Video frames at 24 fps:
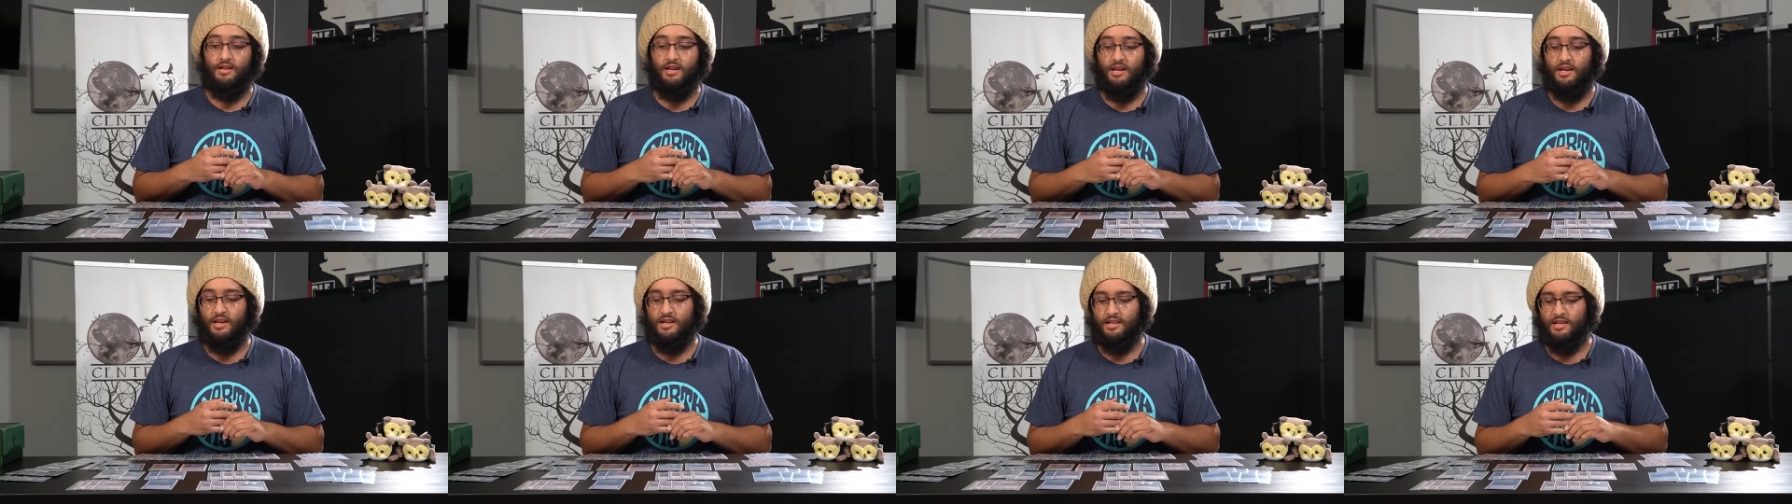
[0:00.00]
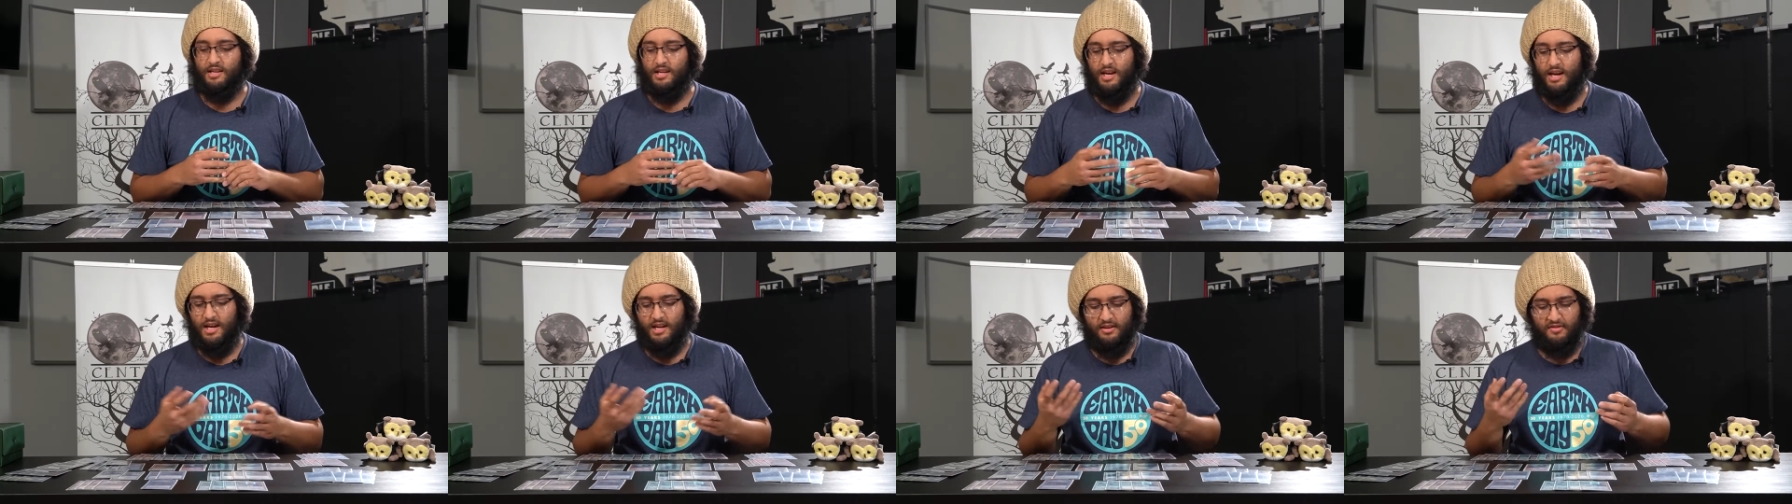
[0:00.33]
and
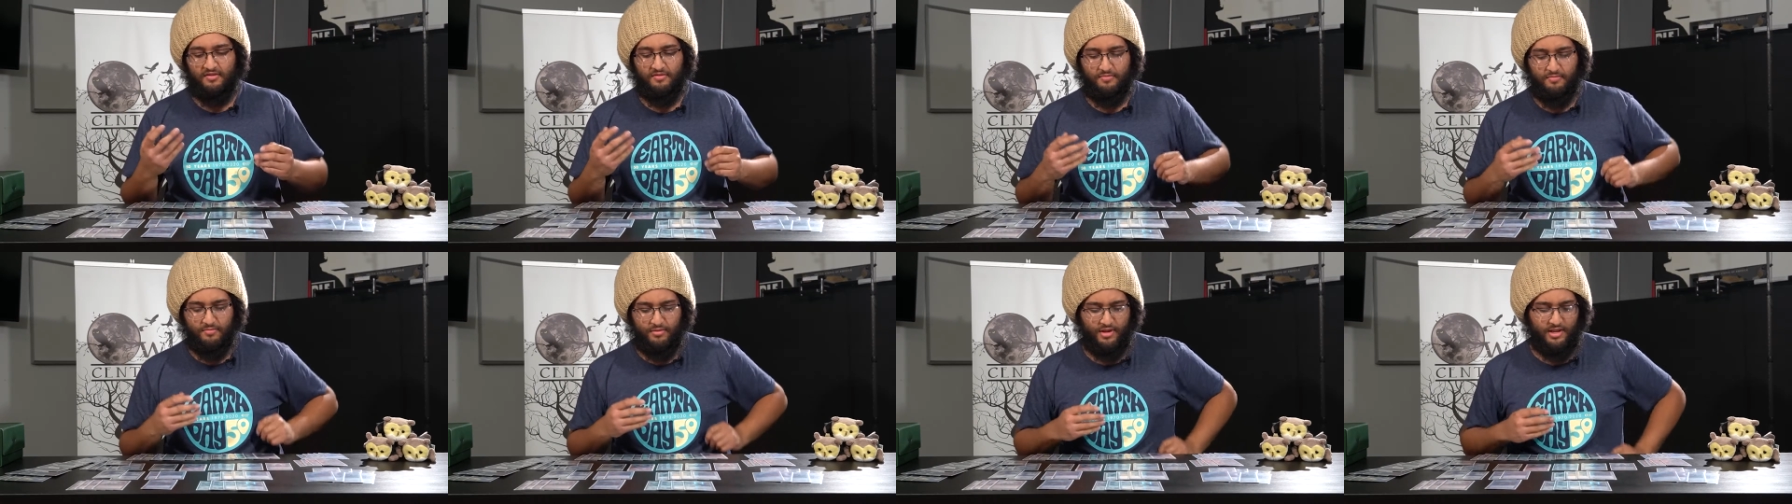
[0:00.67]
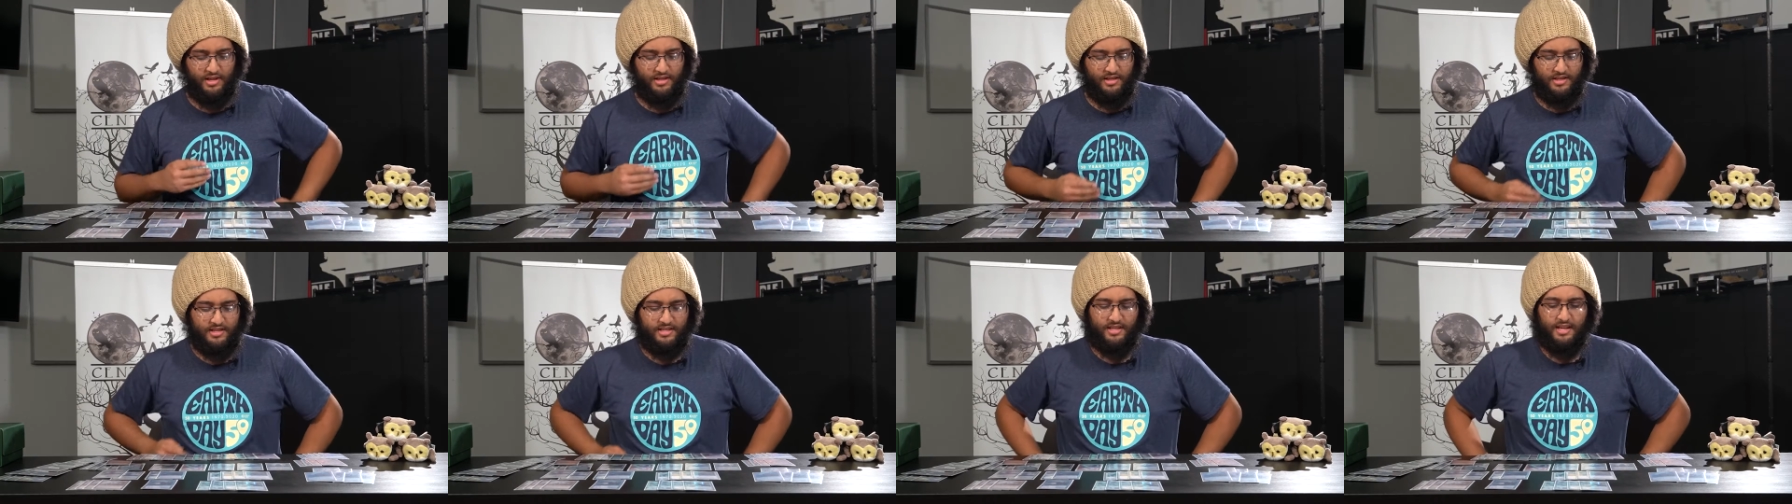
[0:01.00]
kind of
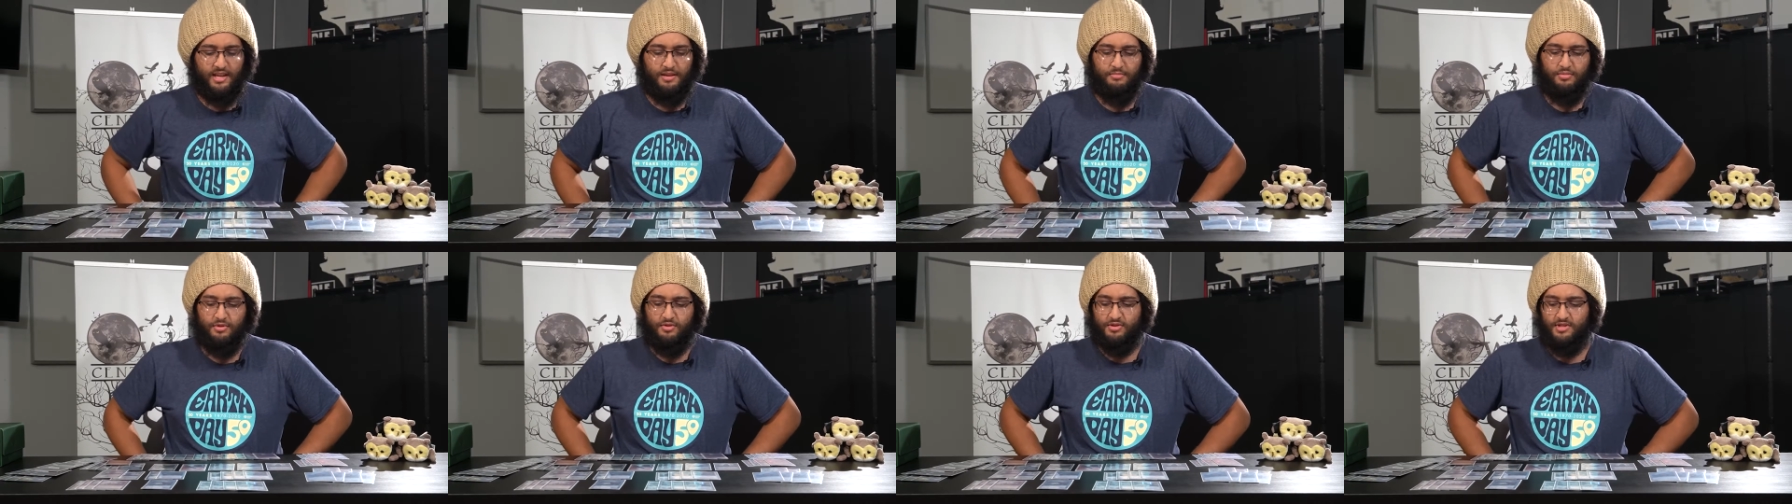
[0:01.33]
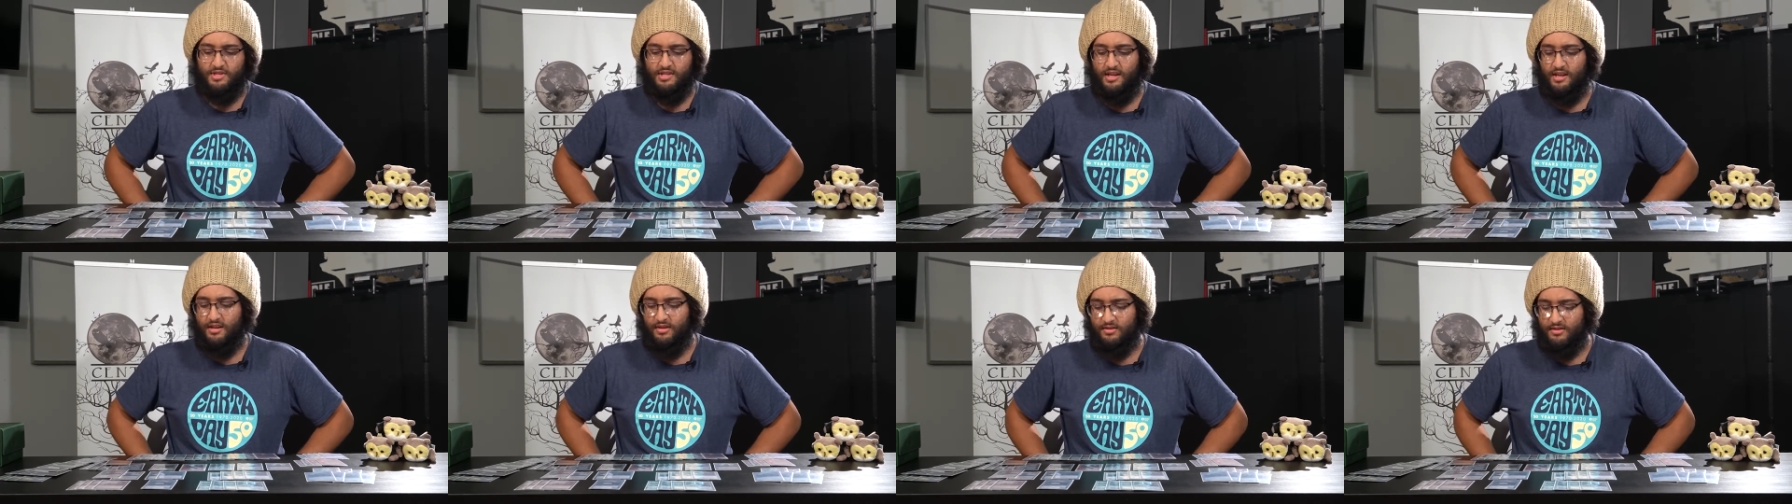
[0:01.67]
play this tempo
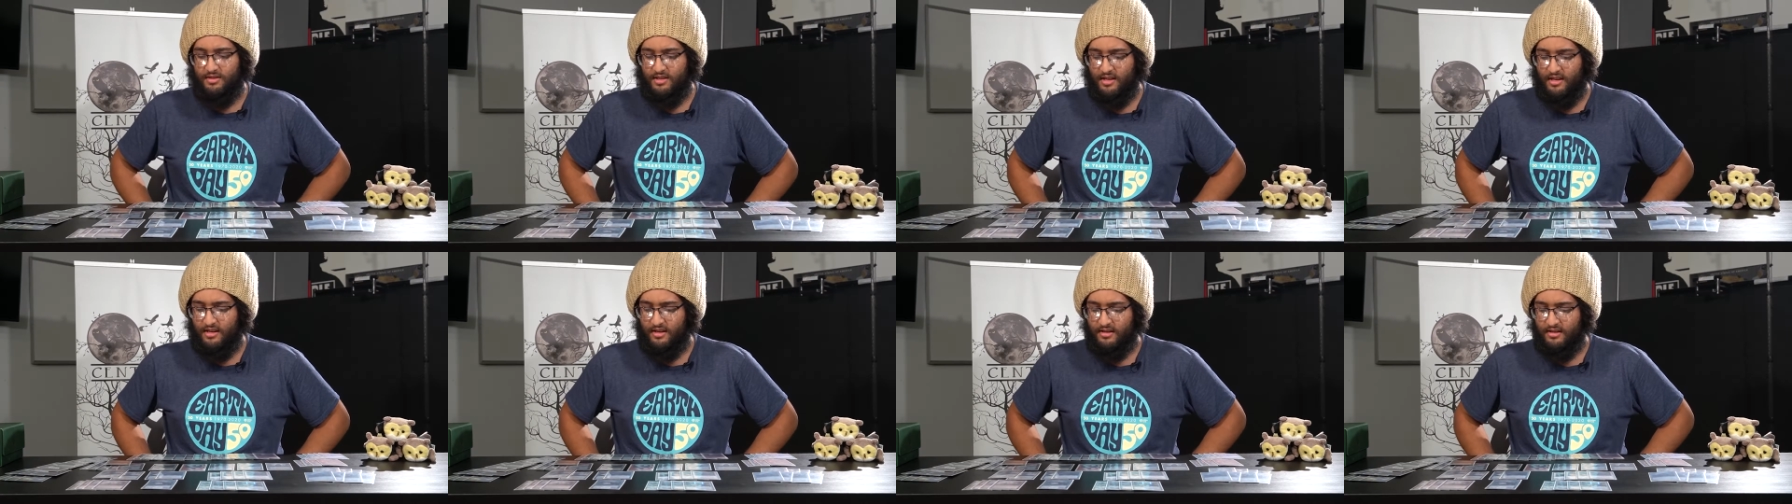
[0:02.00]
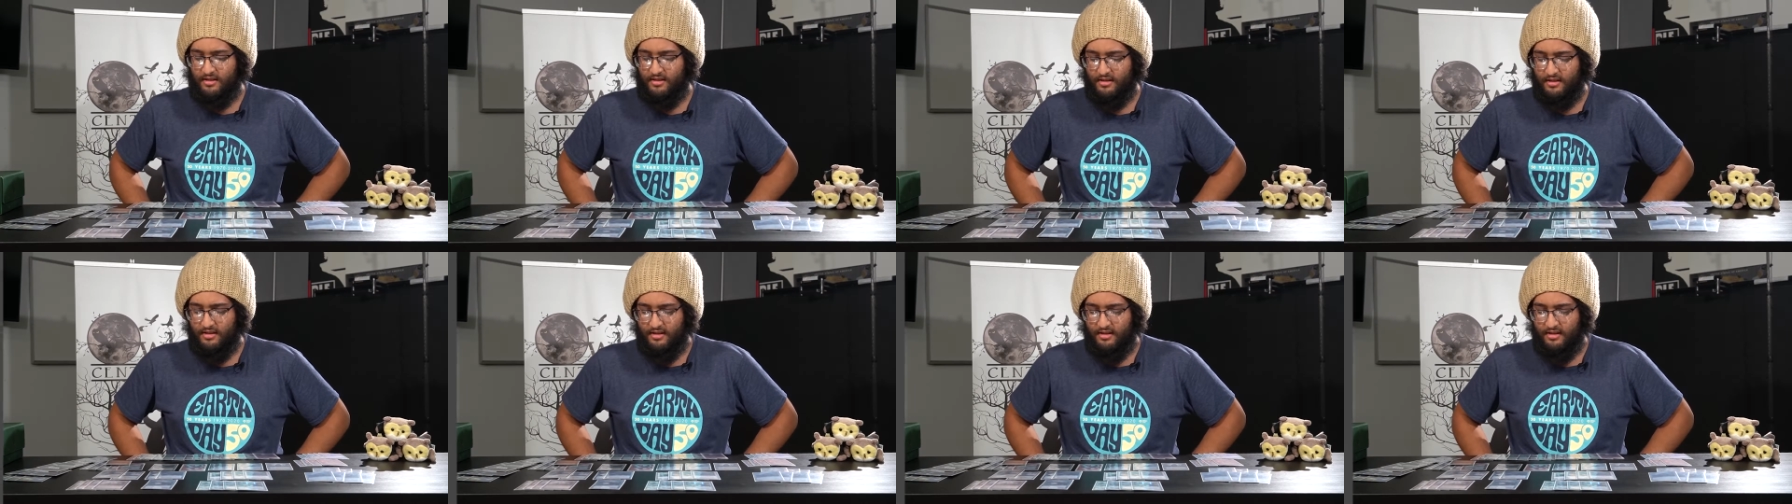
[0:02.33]
style deck.